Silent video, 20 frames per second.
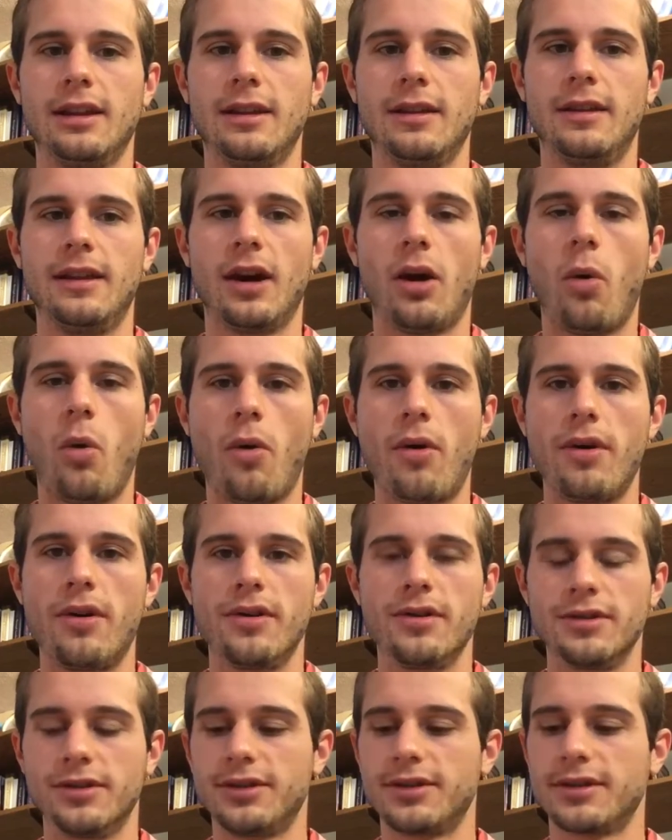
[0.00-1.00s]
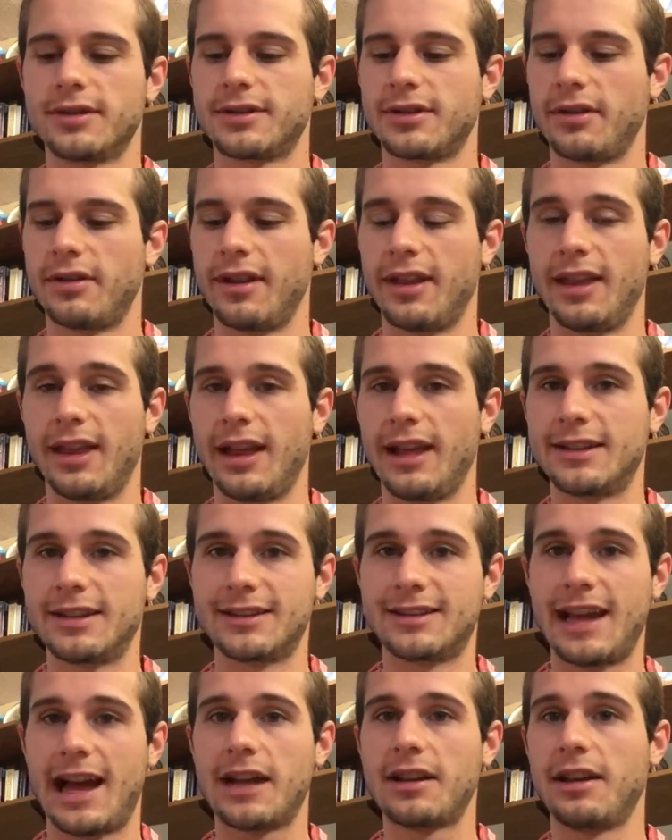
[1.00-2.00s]
the orange, so it's
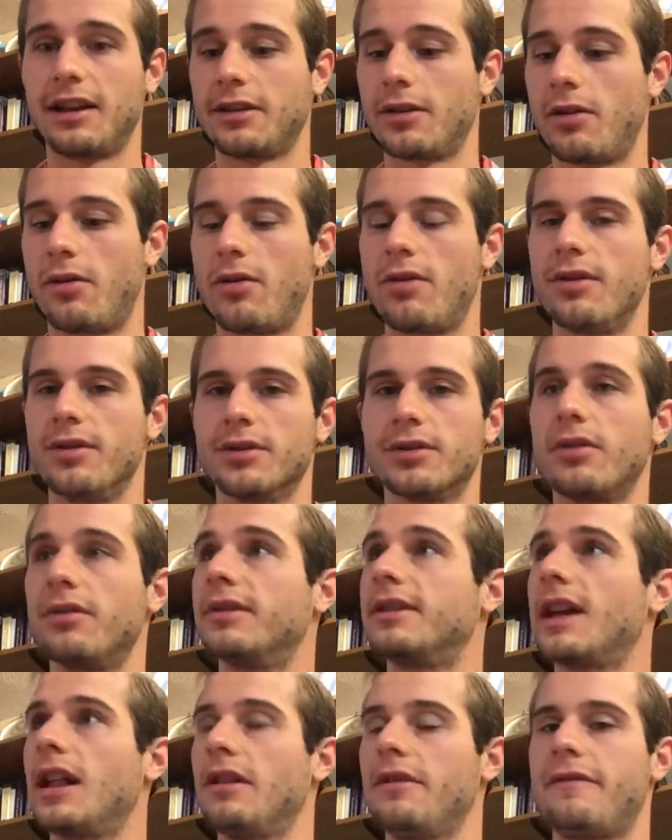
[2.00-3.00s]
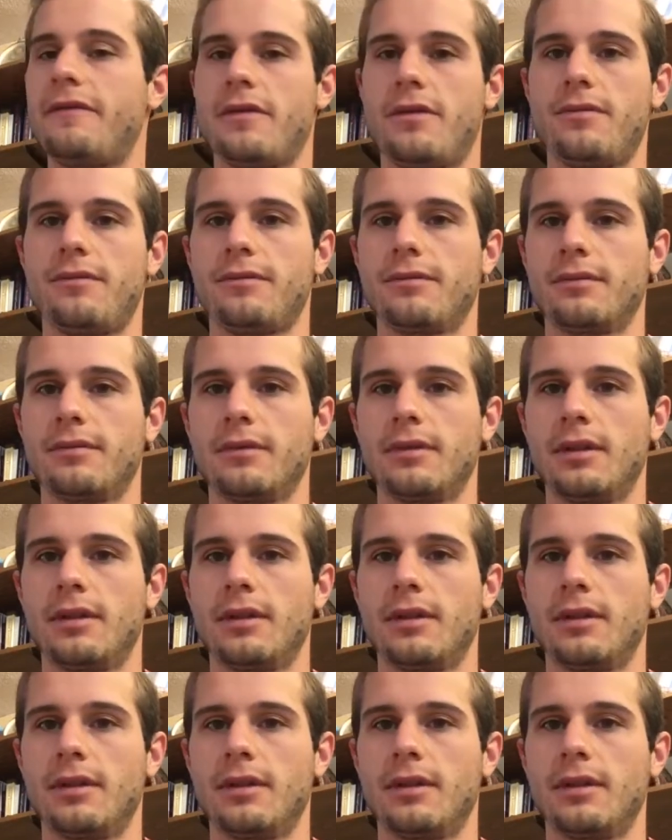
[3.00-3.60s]
exactly like the orange or the telephone.